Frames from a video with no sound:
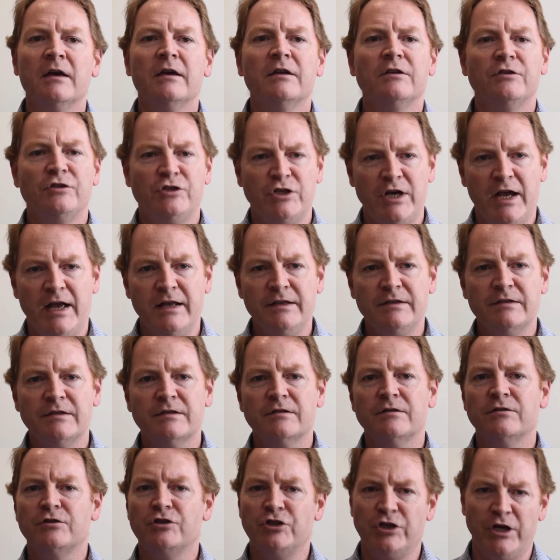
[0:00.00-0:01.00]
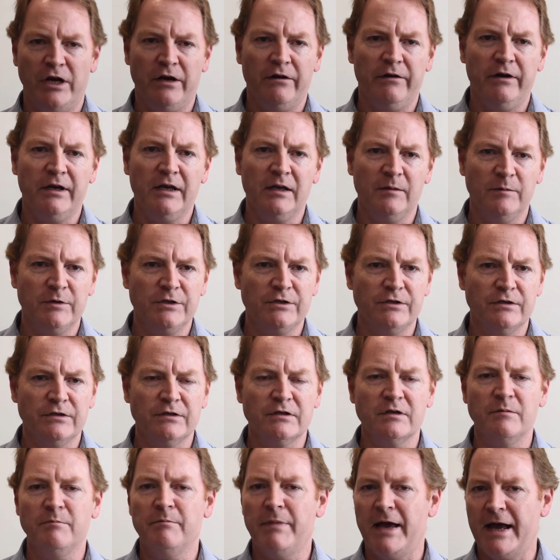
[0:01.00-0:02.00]
Chats, sharing images
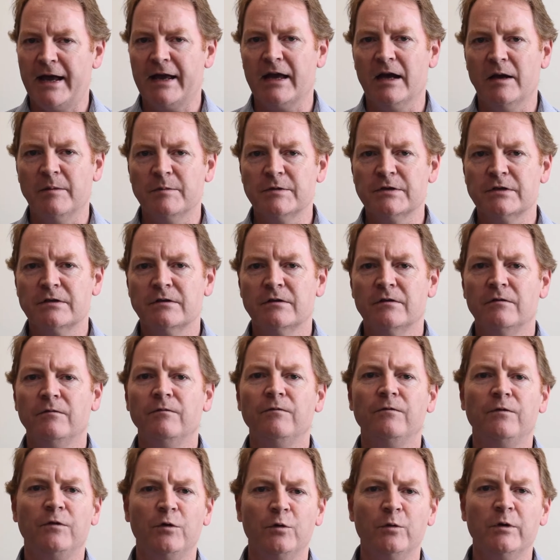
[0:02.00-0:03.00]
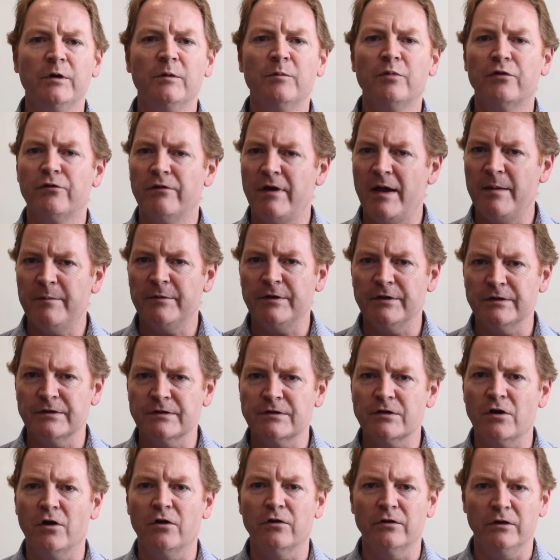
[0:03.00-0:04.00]
and backups, viewing
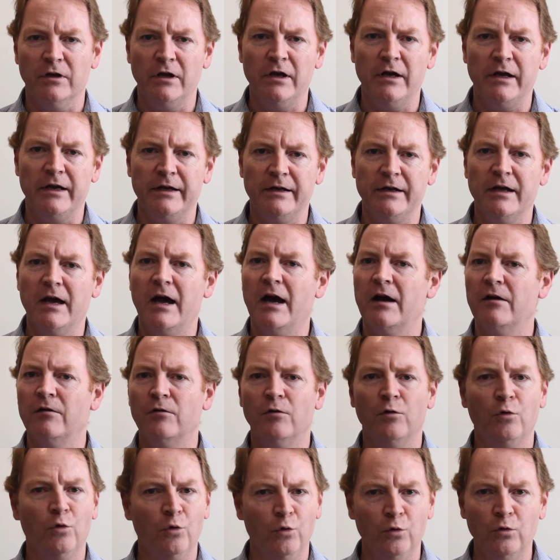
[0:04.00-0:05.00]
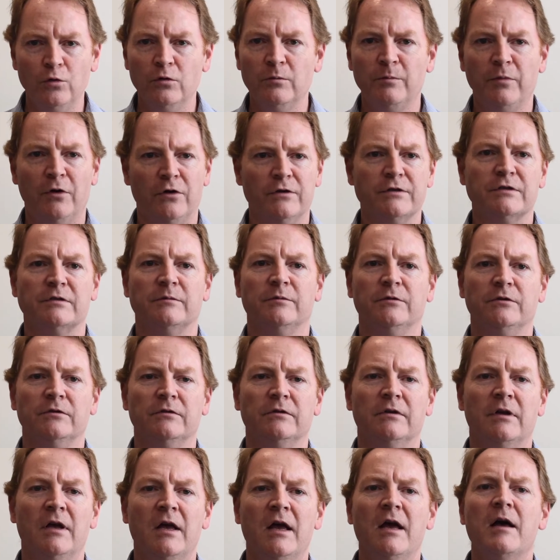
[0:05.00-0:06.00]
parameters online are all
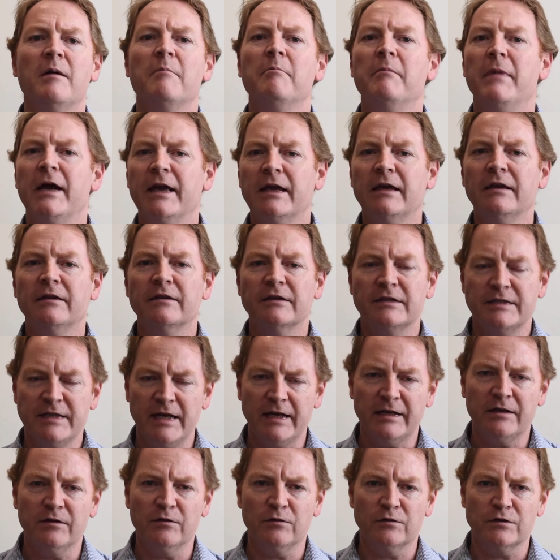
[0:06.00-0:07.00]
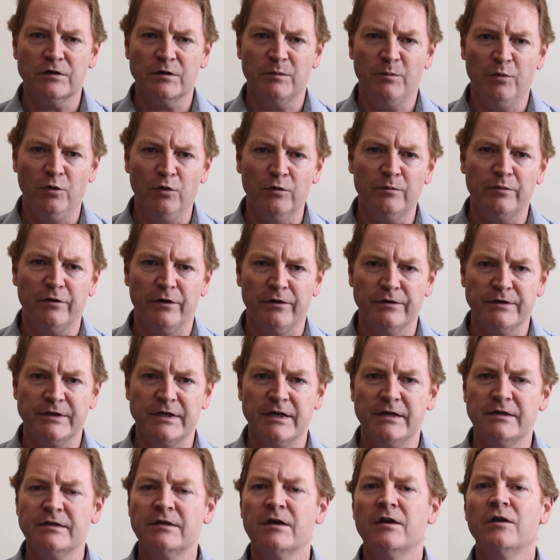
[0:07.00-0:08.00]
possible, making the technical support
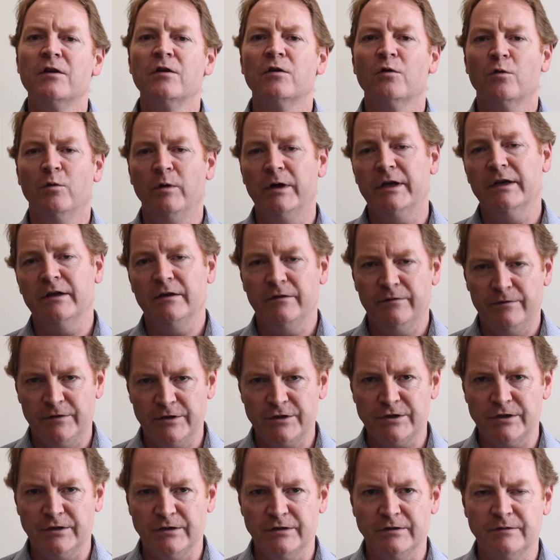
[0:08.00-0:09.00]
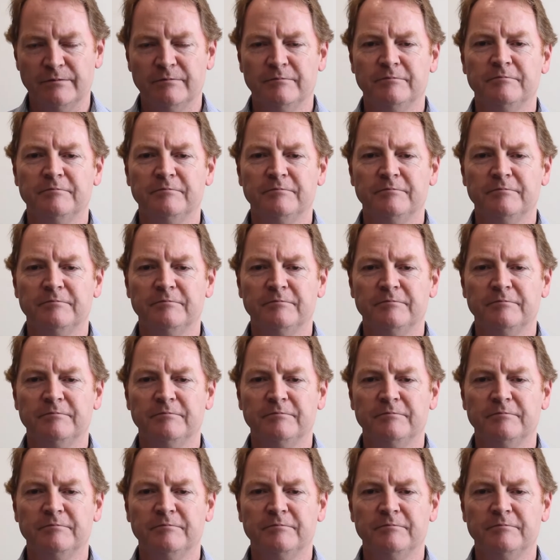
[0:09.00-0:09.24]
process quick and efficient.